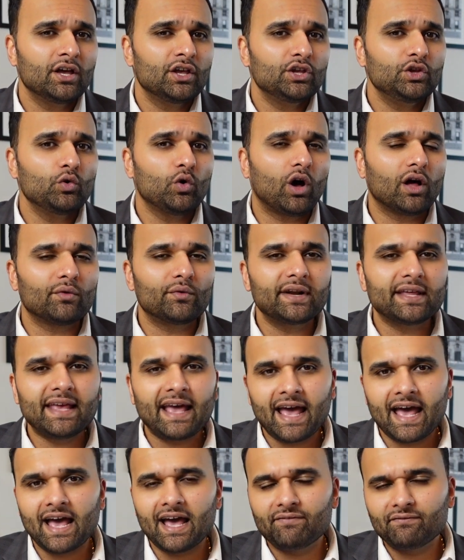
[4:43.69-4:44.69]
you already
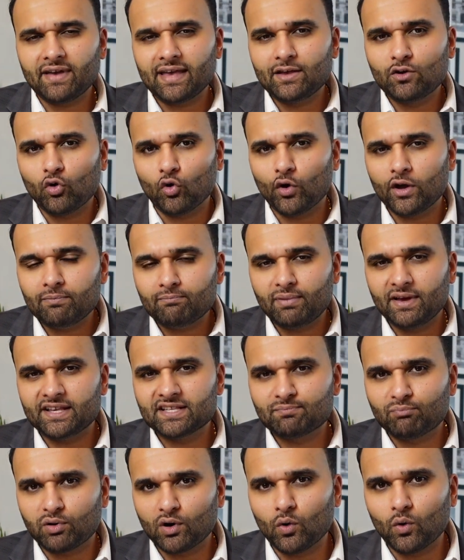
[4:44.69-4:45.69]
have a
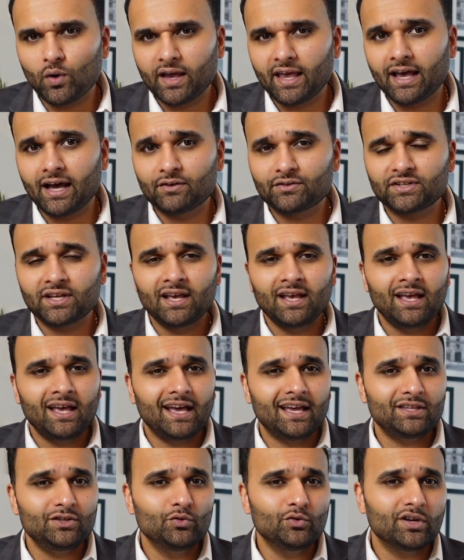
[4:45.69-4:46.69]
Coinbase Pro account,
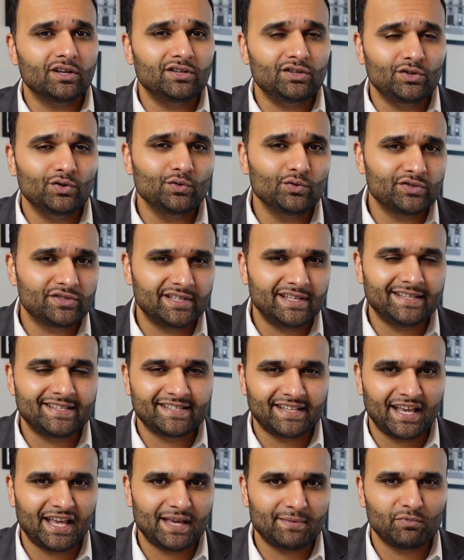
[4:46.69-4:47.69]
and you can use the
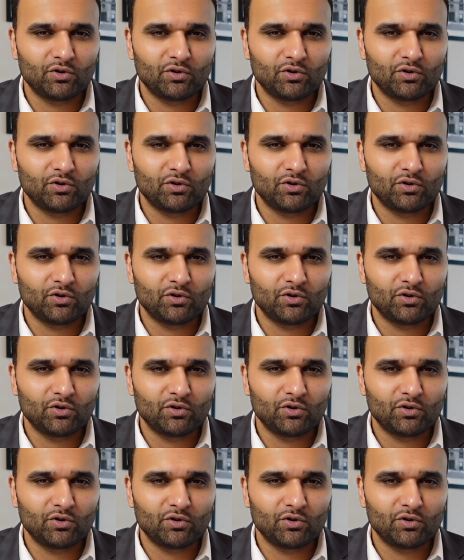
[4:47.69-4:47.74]
same